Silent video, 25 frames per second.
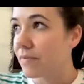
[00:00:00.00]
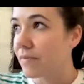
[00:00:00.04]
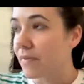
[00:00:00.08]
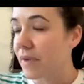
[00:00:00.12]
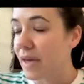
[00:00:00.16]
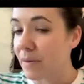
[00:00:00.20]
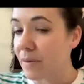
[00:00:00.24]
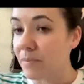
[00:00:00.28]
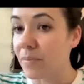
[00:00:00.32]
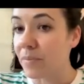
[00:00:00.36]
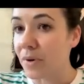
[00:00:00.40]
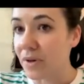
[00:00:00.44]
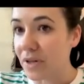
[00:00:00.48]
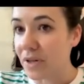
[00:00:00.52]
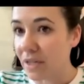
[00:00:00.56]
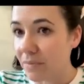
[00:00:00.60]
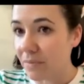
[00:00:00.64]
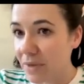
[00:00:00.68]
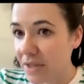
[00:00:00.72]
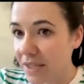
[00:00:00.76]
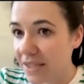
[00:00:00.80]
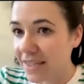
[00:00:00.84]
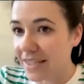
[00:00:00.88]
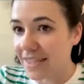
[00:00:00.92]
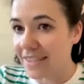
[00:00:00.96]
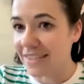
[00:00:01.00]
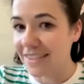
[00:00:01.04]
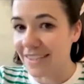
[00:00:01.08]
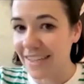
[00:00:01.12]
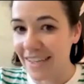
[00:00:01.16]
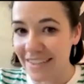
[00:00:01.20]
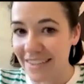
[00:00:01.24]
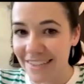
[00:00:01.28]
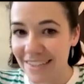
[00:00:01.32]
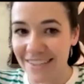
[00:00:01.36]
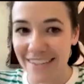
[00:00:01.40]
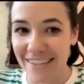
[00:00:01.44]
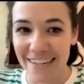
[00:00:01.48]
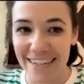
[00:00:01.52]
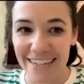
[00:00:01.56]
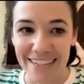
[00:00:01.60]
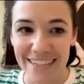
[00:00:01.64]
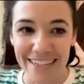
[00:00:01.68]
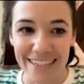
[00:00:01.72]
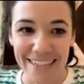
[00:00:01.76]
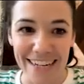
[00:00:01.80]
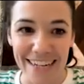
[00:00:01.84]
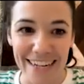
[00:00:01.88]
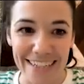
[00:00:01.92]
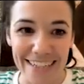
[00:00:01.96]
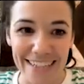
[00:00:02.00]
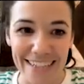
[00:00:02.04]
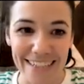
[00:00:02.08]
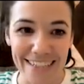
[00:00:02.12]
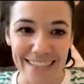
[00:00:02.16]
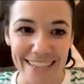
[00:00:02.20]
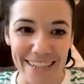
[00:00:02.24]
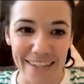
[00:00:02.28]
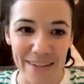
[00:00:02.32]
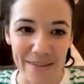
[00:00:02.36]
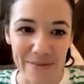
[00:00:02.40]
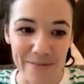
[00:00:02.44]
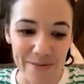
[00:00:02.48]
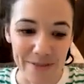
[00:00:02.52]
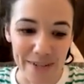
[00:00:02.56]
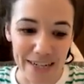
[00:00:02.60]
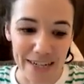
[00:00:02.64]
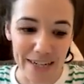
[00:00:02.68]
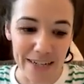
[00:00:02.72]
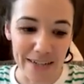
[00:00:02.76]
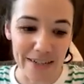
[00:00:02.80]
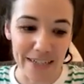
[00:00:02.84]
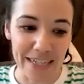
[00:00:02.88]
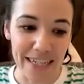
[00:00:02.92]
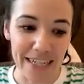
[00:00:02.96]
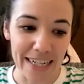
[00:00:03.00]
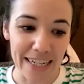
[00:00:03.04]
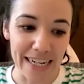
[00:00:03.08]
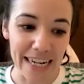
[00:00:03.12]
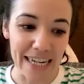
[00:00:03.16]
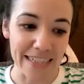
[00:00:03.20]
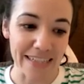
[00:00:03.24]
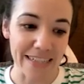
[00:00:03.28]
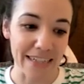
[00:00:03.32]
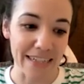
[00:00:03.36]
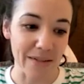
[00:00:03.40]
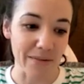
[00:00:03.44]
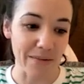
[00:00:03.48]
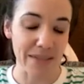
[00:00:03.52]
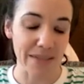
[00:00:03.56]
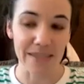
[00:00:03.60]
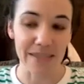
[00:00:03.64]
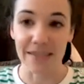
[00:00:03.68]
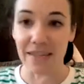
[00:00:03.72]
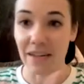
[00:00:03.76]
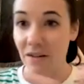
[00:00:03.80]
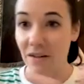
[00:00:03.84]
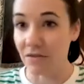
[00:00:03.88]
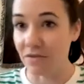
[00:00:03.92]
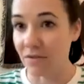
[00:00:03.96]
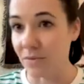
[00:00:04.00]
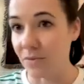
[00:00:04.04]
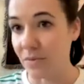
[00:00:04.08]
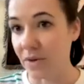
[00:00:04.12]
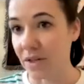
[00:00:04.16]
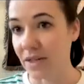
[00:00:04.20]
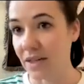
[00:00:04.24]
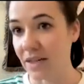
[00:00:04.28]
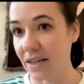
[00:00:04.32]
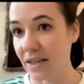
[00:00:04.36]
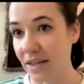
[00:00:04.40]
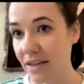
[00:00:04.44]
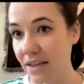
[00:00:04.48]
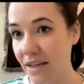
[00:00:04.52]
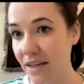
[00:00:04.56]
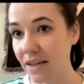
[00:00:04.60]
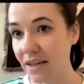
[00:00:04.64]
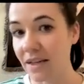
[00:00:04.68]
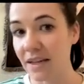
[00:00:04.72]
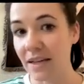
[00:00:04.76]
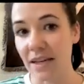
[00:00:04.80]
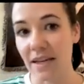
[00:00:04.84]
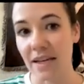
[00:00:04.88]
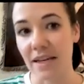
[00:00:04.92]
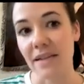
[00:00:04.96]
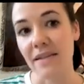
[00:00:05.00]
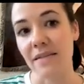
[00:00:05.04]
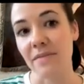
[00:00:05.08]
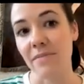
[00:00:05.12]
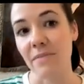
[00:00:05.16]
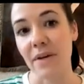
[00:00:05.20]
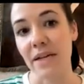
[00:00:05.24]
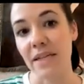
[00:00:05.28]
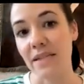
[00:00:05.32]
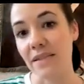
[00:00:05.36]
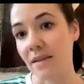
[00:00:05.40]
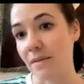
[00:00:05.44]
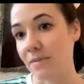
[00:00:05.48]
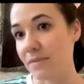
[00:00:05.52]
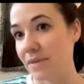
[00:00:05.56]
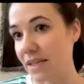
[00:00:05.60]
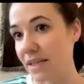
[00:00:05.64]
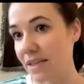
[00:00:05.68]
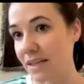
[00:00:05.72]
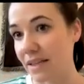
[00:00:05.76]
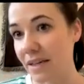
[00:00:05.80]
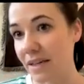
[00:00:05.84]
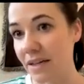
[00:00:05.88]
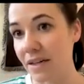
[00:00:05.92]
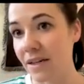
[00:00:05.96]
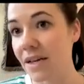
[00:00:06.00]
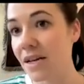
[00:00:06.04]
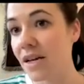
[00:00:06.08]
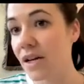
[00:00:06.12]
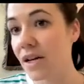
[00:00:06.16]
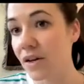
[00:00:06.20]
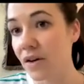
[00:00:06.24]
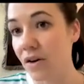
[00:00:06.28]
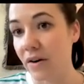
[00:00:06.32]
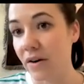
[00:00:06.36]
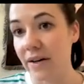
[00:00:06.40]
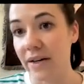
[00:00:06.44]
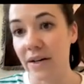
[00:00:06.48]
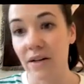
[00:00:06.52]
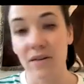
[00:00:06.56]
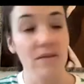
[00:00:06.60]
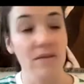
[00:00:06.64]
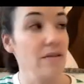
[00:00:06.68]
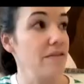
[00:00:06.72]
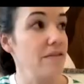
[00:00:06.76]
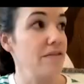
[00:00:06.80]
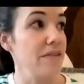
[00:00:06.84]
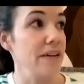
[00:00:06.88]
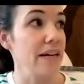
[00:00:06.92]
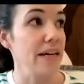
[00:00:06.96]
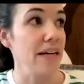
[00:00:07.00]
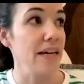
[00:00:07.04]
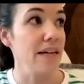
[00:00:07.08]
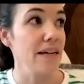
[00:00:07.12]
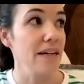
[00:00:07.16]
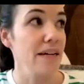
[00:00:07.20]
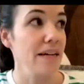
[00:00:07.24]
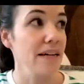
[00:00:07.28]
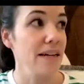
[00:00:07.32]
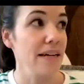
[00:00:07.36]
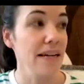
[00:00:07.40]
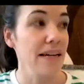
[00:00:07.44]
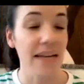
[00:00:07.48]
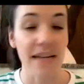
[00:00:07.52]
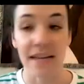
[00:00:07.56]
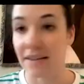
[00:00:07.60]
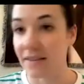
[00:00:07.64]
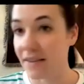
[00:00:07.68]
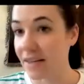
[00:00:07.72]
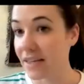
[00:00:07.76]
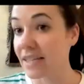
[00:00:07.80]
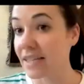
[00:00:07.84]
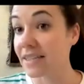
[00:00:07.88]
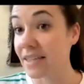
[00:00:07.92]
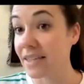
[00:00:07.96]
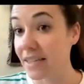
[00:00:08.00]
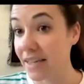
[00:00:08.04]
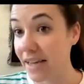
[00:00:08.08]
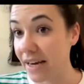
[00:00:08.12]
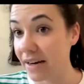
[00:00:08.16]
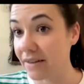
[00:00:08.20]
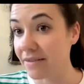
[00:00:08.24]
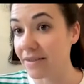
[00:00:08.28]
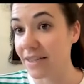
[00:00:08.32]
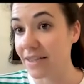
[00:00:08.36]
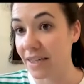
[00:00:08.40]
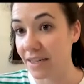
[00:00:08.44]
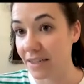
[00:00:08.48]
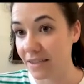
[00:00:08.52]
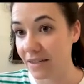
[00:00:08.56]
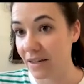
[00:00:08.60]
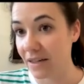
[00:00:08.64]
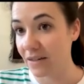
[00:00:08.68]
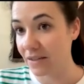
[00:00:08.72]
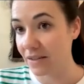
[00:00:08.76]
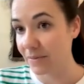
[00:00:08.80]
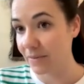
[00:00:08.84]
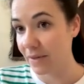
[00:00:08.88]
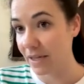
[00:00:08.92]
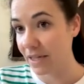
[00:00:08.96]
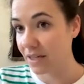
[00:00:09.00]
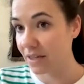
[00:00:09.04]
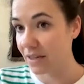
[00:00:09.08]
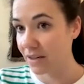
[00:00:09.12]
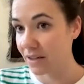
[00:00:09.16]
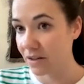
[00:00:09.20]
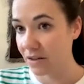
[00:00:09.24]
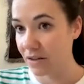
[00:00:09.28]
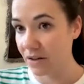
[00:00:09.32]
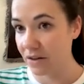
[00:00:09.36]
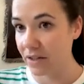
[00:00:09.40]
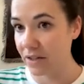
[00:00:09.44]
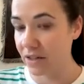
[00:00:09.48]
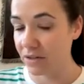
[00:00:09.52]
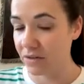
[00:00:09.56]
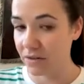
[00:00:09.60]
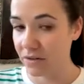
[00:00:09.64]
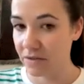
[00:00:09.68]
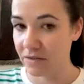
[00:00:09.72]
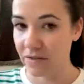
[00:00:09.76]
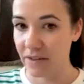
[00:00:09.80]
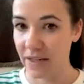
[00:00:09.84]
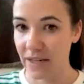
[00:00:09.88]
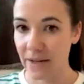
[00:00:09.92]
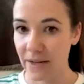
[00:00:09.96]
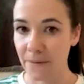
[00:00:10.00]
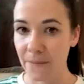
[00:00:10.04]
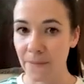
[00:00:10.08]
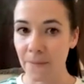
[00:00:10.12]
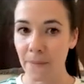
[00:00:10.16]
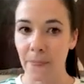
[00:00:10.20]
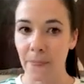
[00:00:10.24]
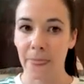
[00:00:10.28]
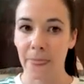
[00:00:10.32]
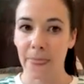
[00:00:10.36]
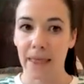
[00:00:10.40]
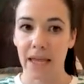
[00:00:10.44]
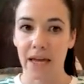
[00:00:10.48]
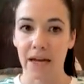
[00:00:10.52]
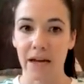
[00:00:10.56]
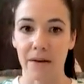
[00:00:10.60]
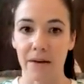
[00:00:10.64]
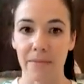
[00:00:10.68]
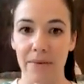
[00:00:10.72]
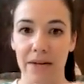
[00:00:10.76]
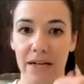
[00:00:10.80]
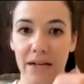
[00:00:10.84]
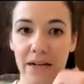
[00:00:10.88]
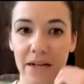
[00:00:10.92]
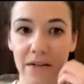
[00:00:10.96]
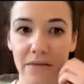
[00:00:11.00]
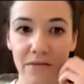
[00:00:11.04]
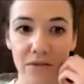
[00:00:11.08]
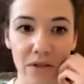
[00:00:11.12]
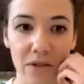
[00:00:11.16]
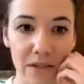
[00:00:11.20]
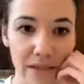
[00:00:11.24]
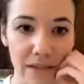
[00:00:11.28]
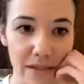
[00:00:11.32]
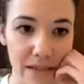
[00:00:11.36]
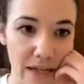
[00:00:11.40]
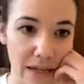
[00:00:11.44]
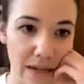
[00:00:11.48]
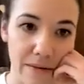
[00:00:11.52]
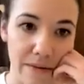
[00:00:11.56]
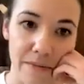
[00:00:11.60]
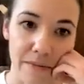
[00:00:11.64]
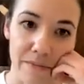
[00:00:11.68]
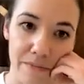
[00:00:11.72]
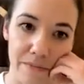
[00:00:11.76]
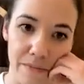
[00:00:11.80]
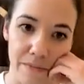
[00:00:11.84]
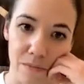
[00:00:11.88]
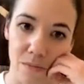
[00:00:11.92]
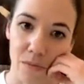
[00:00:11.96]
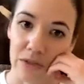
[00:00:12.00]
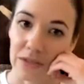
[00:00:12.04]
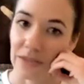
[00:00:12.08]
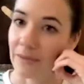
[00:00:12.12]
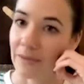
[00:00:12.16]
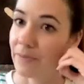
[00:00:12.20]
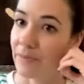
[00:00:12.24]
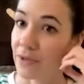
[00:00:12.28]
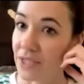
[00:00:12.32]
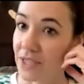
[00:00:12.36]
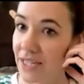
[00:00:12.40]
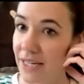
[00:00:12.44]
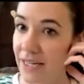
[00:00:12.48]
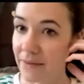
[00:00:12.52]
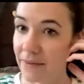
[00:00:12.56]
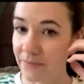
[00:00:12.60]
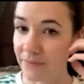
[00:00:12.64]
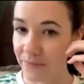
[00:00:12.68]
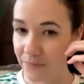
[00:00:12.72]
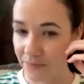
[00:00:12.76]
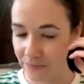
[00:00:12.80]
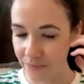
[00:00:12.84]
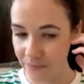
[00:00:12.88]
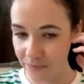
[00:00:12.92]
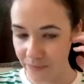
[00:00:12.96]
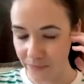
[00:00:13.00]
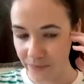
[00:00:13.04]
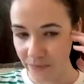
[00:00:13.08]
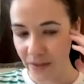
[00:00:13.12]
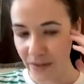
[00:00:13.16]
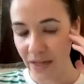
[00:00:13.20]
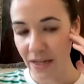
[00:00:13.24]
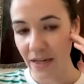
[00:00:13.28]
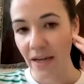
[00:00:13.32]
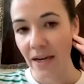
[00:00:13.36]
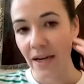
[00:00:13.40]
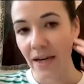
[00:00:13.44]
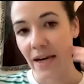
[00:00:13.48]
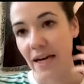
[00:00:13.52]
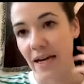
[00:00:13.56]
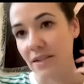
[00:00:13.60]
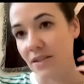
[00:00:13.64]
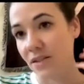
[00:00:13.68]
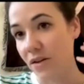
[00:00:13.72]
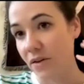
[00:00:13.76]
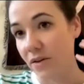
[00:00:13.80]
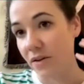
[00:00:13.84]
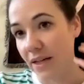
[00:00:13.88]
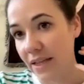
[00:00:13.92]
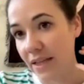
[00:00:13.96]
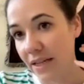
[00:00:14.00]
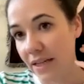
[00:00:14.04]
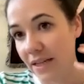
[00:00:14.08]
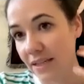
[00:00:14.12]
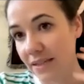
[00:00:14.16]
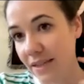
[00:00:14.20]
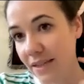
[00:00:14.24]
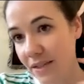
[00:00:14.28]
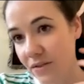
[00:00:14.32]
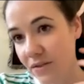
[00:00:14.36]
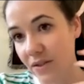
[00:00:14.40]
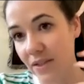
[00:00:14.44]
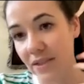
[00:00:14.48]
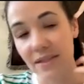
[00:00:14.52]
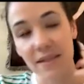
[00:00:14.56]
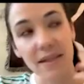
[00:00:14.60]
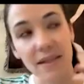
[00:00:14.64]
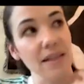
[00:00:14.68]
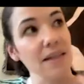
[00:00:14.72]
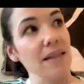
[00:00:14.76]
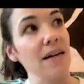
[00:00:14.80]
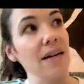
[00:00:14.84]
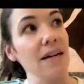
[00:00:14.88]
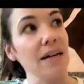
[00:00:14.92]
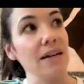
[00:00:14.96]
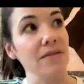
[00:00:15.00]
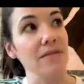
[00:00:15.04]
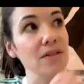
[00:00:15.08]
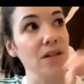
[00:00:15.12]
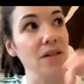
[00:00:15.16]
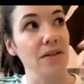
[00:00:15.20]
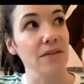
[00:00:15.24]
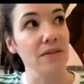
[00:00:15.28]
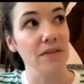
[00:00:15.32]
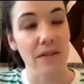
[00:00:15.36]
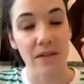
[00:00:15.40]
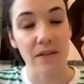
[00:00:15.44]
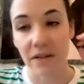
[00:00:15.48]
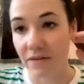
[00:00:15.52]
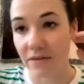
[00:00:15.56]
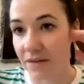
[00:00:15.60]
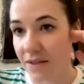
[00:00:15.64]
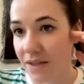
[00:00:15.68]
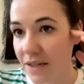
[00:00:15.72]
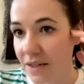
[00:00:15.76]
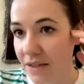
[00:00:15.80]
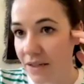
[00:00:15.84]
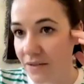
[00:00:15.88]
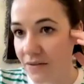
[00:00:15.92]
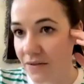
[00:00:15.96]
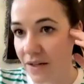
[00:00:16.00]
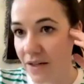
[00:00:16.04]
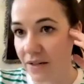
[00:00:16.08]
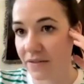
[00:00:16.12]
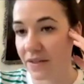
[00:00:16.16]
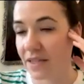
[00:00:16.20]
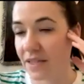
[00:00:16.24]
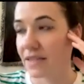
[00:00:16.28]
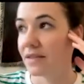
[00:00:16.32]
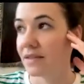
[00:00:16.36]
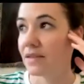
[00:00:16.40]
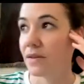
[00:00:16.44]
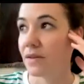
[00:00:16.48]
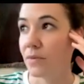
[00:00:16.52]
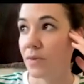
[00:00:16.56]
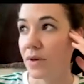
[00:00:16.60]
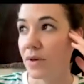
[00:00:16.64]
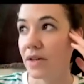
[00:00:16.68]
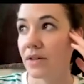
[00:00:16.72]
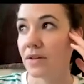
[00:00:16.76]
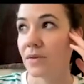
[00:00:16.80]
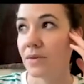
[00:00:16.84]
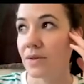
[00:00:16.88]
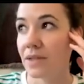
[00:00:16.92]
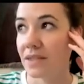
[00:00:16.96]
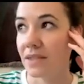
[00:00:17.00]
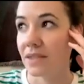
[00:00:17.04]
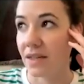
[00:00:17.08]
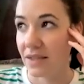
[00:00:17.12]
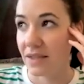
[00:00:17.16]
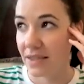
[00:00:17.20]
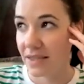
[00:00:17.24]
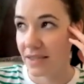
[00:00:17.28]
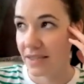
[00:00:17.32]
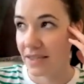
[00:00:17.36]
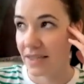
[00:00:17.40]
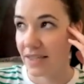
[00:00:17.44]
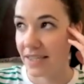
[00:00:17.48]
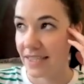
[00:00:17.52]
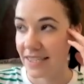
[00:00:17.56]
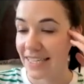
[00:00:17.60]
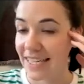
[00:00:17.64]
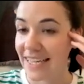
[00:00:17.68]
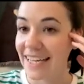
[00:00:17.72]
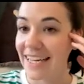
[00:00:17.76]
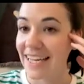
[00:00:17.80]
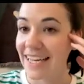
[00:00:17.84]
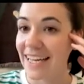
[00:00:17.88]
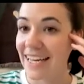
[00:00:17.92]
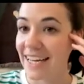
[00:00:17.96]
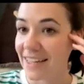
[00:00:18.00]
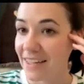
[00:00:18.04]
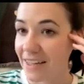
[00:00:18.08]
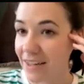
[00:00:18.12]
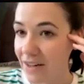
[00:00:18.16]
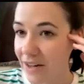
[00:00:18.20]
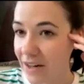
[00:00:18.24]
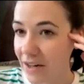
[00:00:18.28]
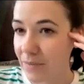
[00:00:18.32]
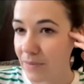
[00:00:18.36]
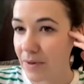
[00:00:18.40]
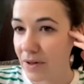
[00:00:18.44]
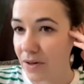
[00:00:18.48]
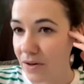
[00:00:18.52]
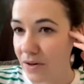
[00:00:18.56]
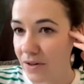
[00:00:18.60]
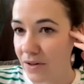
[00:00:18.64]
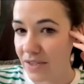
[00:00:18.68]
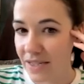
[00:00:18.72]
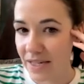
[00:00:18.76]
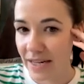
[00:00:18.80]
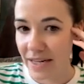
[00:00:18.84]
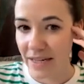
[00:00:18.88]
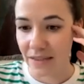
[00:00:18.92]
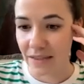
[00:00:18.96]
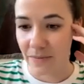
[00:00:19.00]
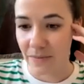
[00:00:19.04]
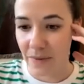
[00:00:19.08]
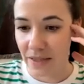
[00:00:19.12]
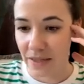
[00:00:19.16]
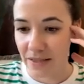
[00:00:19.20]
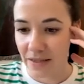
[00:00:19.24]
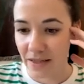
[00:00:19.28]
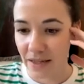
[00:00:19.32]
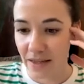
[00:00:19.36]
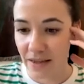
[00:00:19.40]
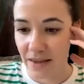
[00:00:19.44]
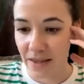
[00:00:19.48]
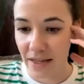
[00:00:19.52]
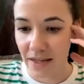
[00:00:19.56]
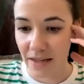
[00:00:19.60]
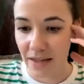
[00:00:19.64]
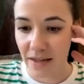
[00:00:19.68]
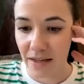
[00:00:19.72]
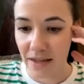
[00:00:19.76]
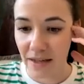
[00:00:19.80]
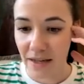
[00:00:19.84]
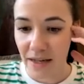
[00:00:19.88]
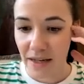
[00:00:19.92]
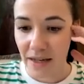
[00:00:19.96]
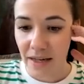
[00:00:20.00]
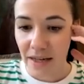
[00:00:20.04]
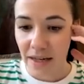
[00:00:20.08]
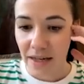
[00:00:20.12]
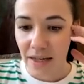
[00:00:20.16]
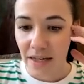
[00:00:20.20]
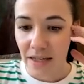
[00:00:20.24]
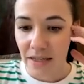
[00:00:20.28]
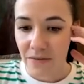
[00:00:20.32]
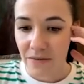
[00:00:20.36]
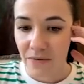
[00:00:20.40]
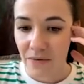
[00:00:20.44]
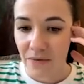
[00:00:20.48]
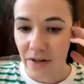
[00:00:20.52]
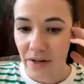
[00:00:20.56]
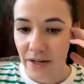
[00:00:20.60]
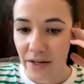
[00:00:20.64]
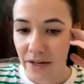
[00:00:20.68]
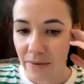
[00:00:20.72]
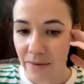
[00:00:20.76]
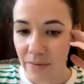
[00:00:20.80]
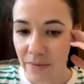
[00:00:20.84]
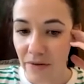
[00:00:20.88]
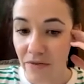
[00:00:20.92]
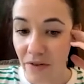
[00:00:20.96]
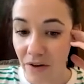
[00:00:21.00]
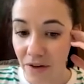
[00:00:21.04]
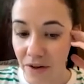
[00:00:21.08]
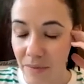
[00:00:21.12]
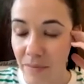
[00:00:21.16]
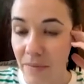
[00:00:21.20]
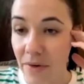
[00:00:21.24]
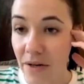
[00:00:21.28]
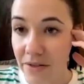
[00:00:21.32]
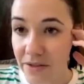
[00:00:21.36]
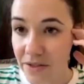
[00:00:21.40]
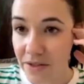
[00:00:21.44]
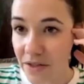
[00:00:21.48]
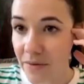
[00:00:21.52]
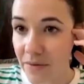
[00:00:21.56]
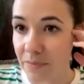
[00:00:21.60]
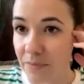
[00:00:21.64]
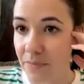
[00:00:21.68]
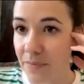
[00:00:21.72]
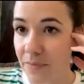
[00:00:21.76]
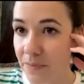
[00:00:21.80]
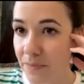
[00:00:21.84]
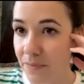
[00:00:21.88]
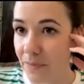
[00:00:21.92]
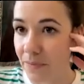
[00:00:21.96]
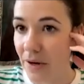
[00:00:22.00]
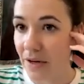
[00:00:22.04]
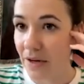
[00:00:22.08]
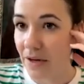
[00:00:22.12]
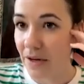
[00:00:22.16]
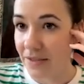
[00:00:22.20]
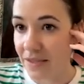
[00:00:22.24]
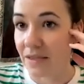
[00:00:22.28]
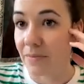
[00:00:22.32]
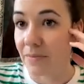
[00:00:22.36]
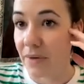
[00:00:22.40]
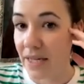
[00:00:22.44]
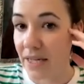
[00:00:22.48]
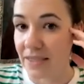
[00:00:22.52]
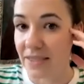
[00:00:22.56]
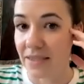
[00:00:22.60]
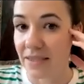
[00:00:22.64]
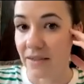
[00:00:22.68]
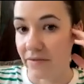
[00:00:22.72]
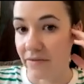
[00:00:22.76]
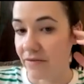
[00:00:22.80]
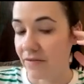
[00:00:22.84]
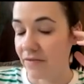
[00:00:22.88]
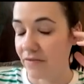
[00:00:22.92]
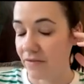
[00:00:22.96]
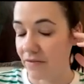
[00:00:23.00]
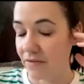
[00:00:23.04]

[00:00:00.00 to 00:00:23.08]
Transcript: embodiment and sense and connecting with self and one another is something that choreography, that is inherent in dance making and choreography, and kind of trusting one's body. And so I think it's interesting that I have chosen over the last 5 years to work with dancers in an urban context, because I think it's very much a participative